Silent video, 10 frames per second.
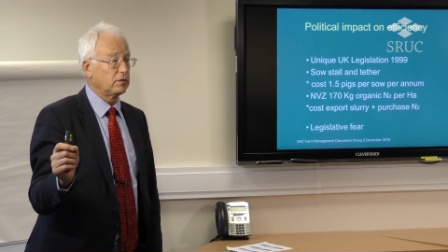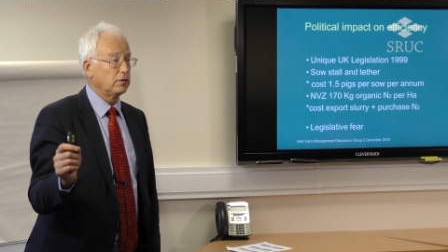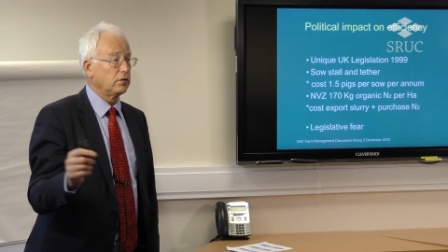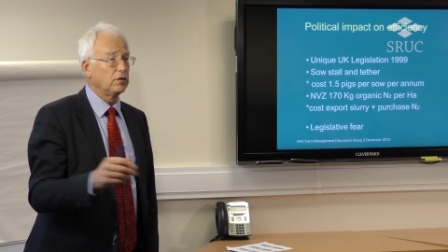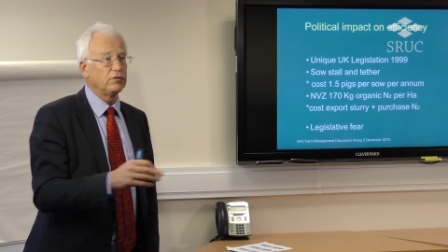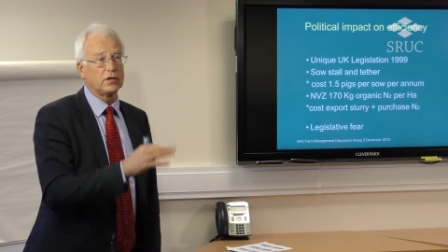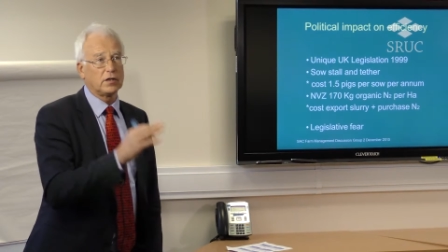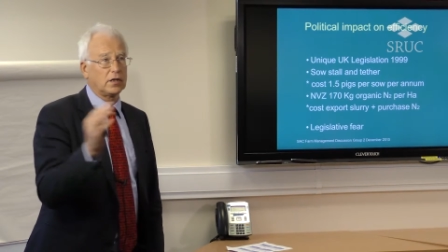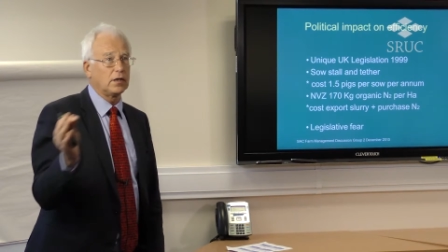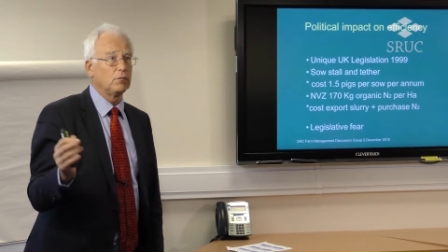Now the logic of
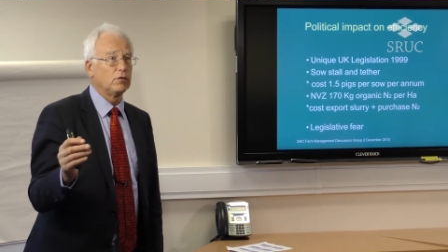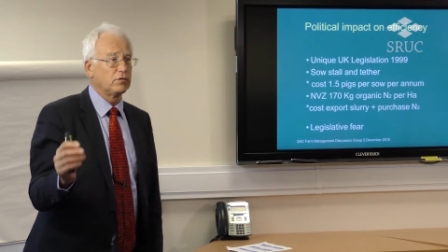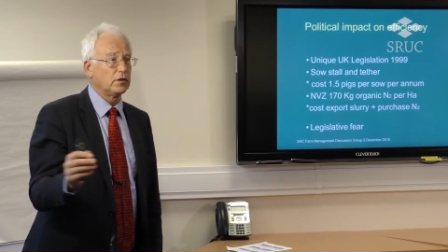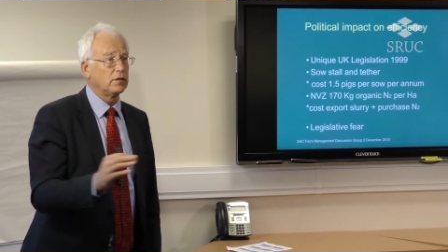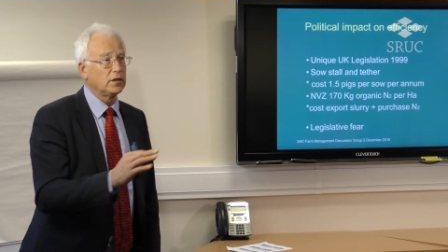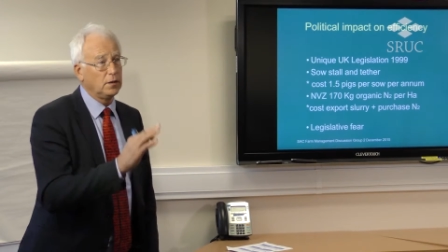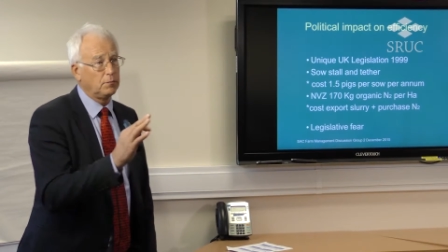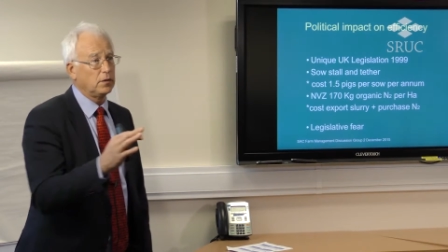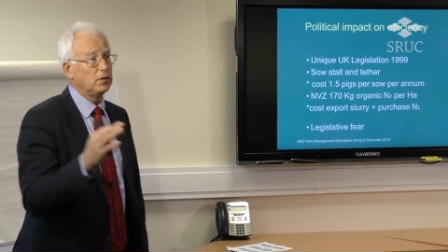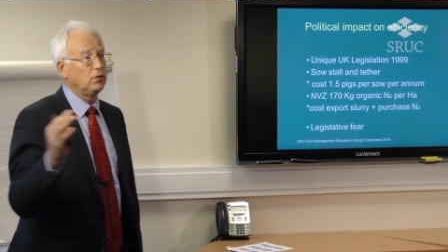that was that I'd keep
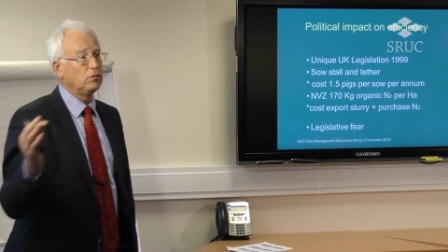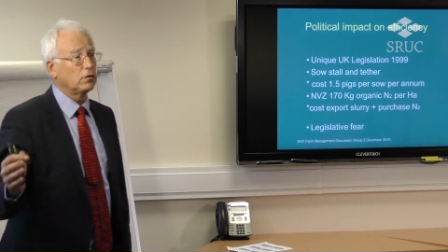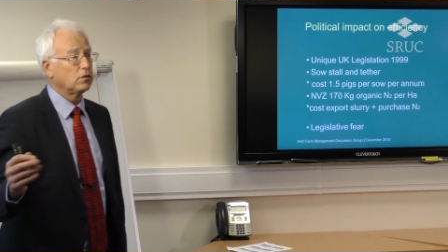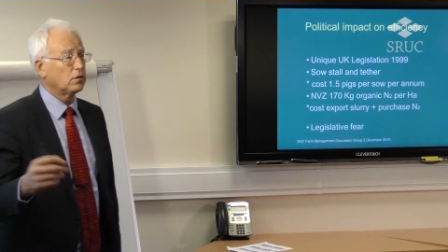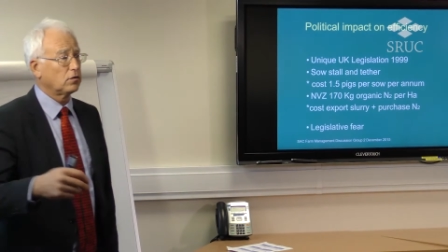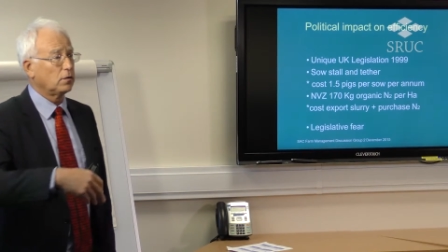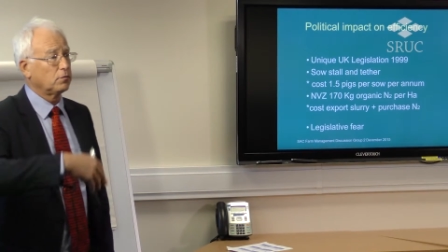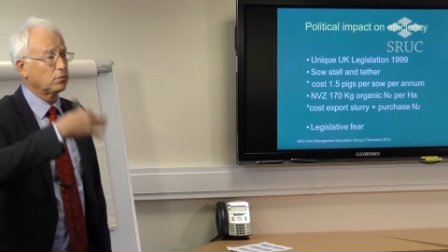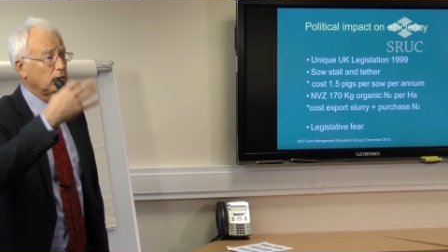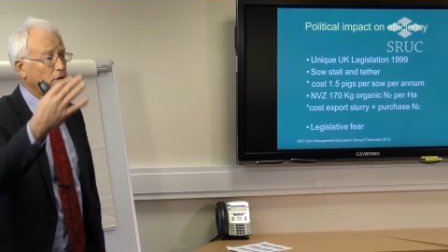it and use it on
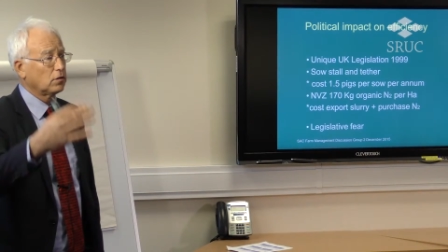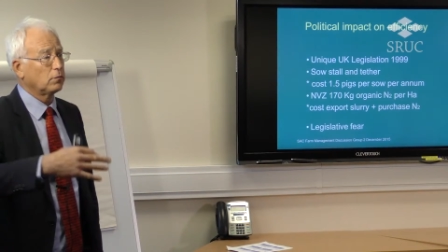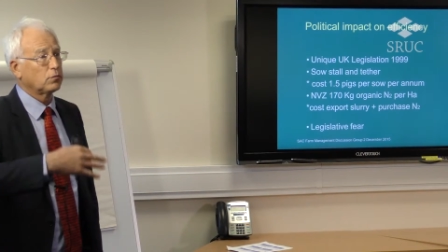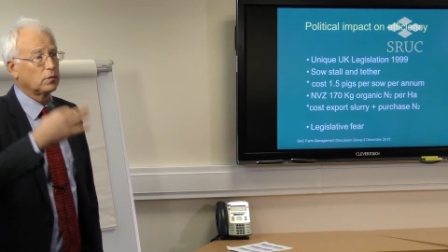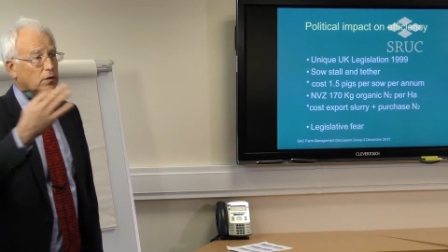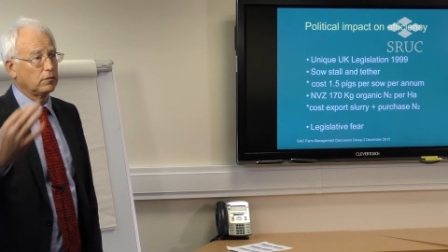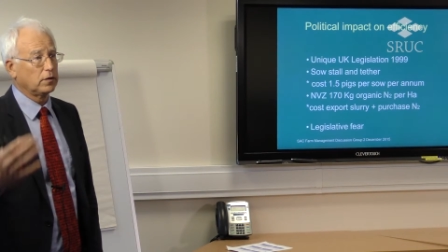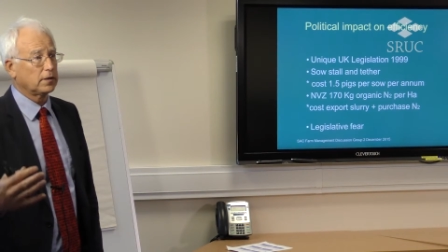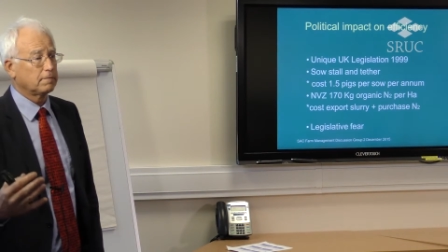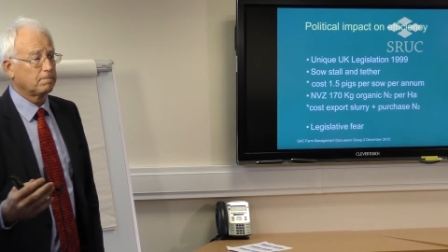crops when the crops were growing.